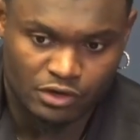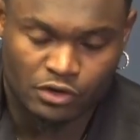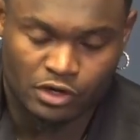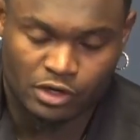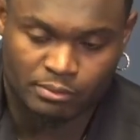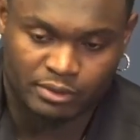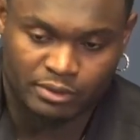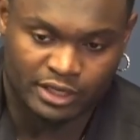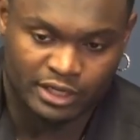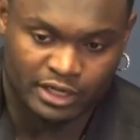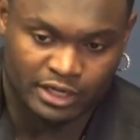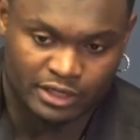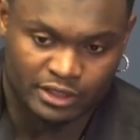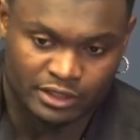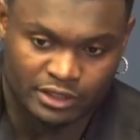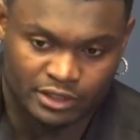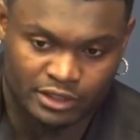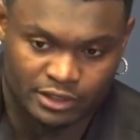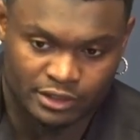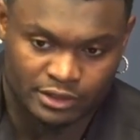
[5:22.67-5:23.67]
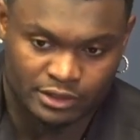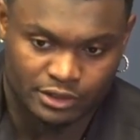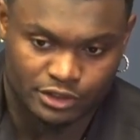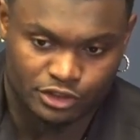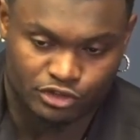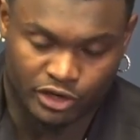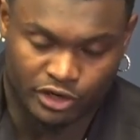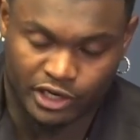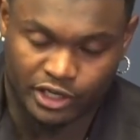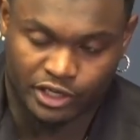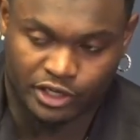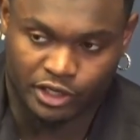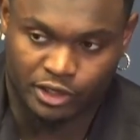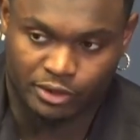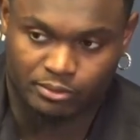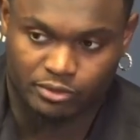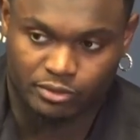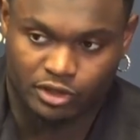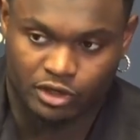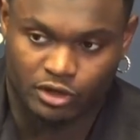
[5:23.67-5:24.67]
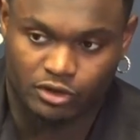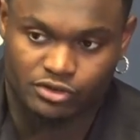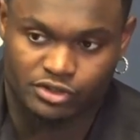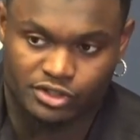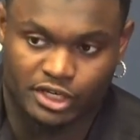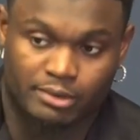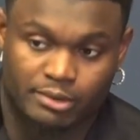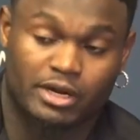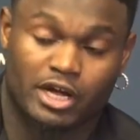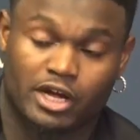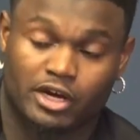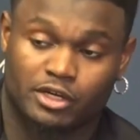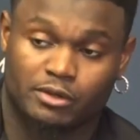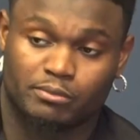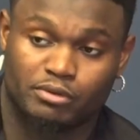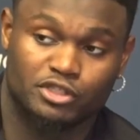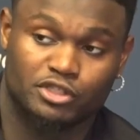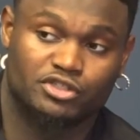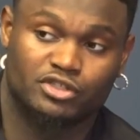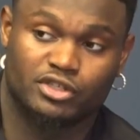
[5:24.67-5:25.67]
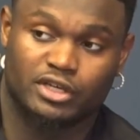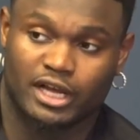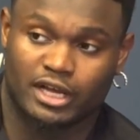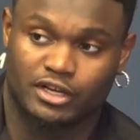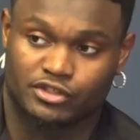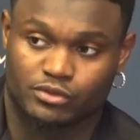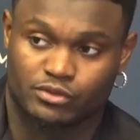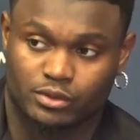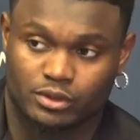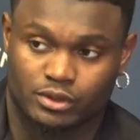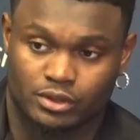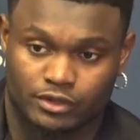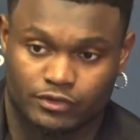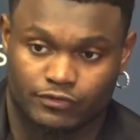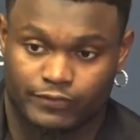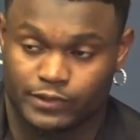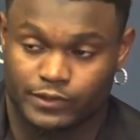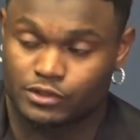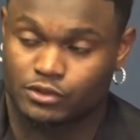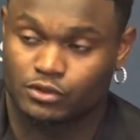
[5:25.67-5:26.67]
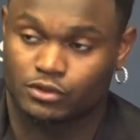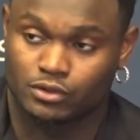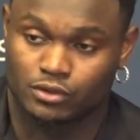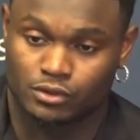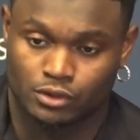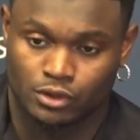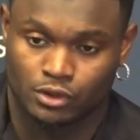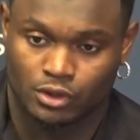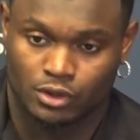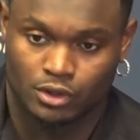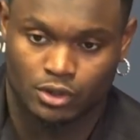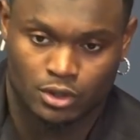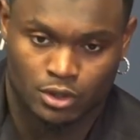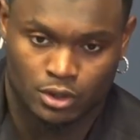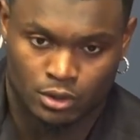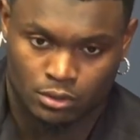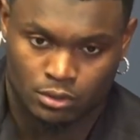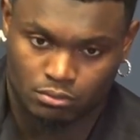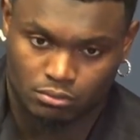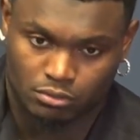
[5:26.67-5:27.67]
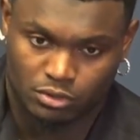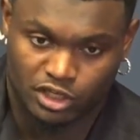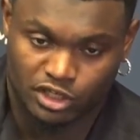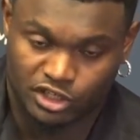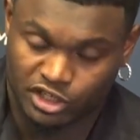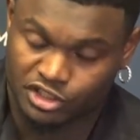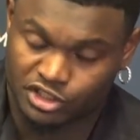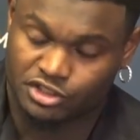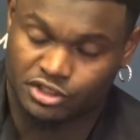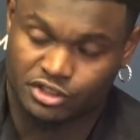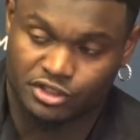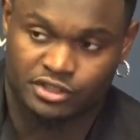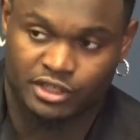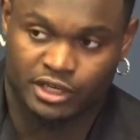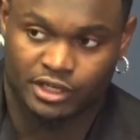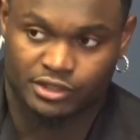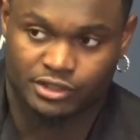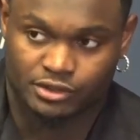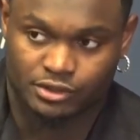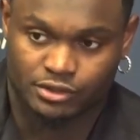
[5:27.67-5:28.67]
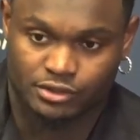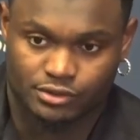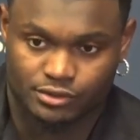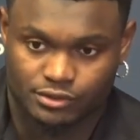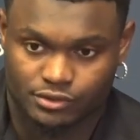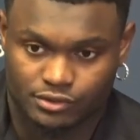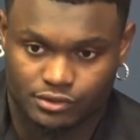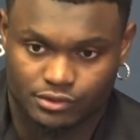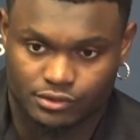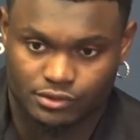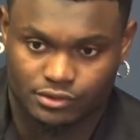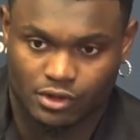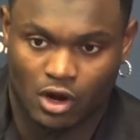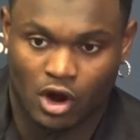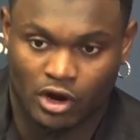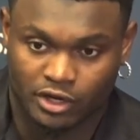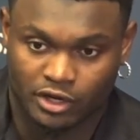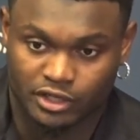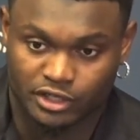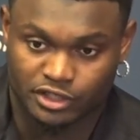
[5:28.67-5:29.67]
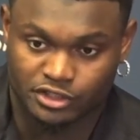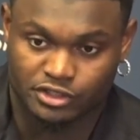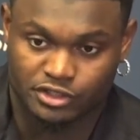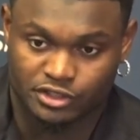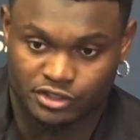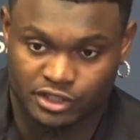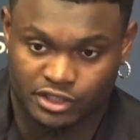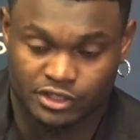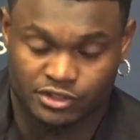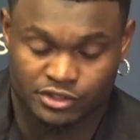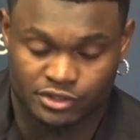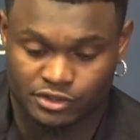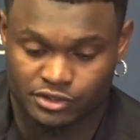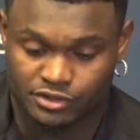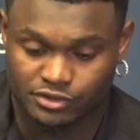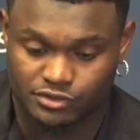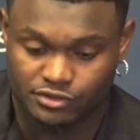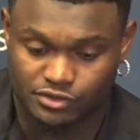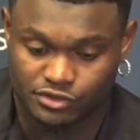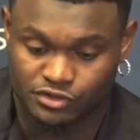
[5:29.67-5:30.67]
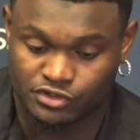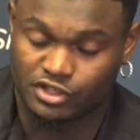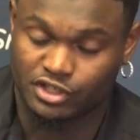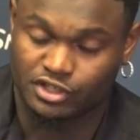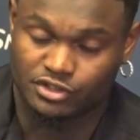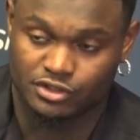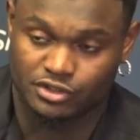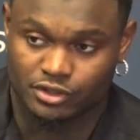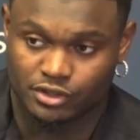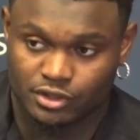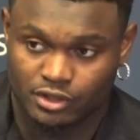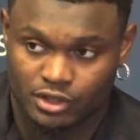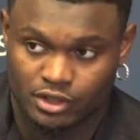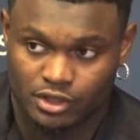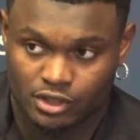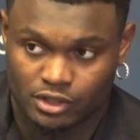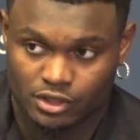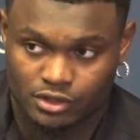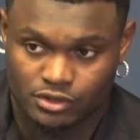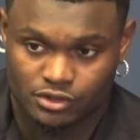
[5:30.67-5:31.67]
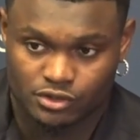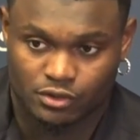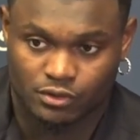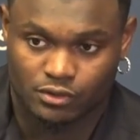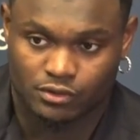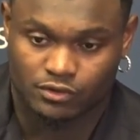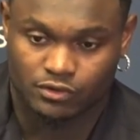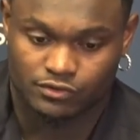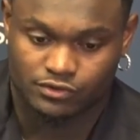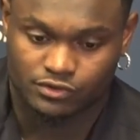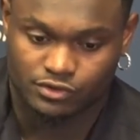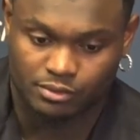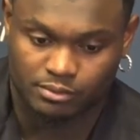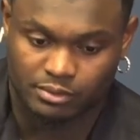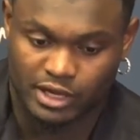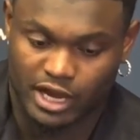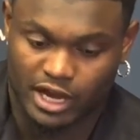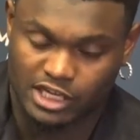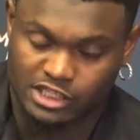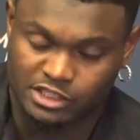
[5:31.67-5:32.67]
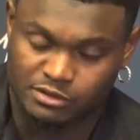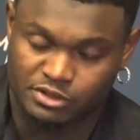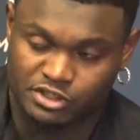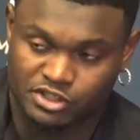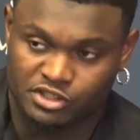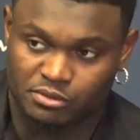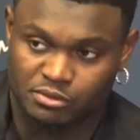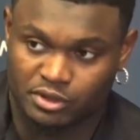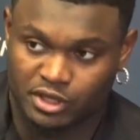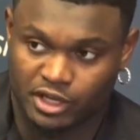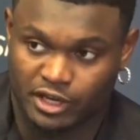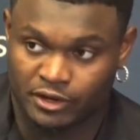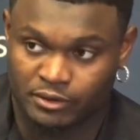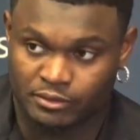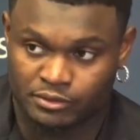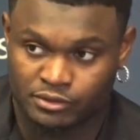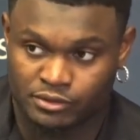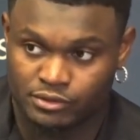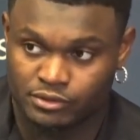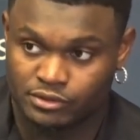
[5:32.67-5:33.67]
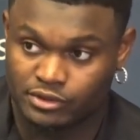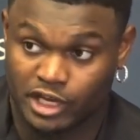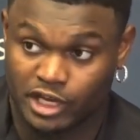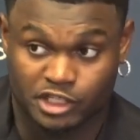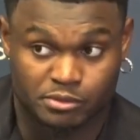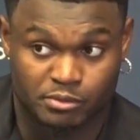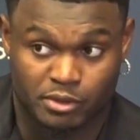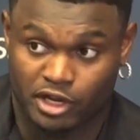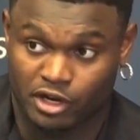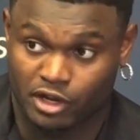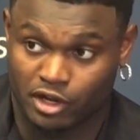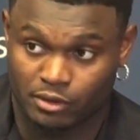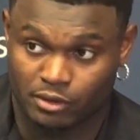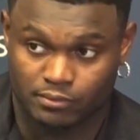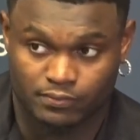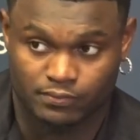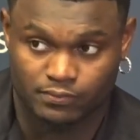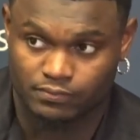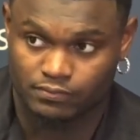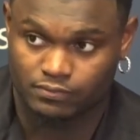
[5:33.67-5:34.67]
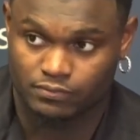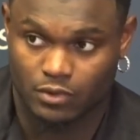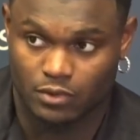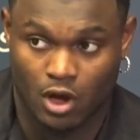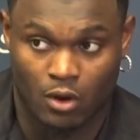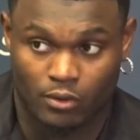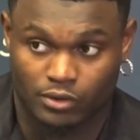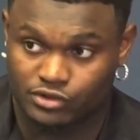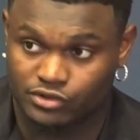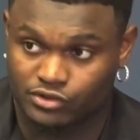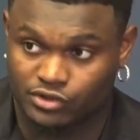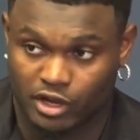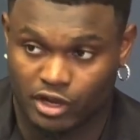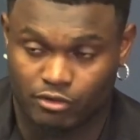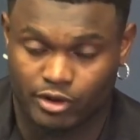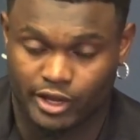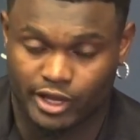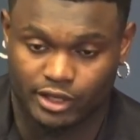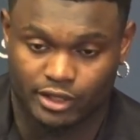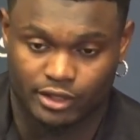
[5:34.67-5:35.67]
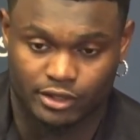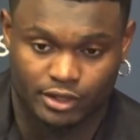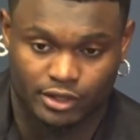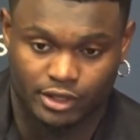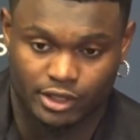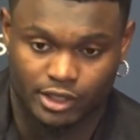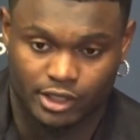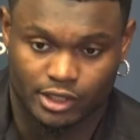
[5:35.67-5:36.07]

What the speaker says: know, at the beginning of the training camp, coach said, I'm not going to put you guys through a physical conditioning test. Our conditioning test is the season. So if some guys miss some games, next man up, always stay ready.